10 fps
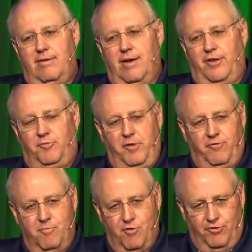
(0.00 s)
I speak
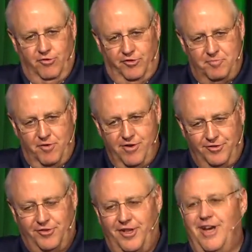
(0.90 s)
from personal
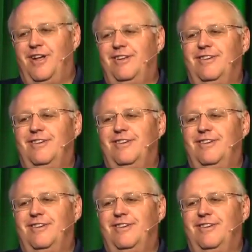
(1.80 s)
experience on that.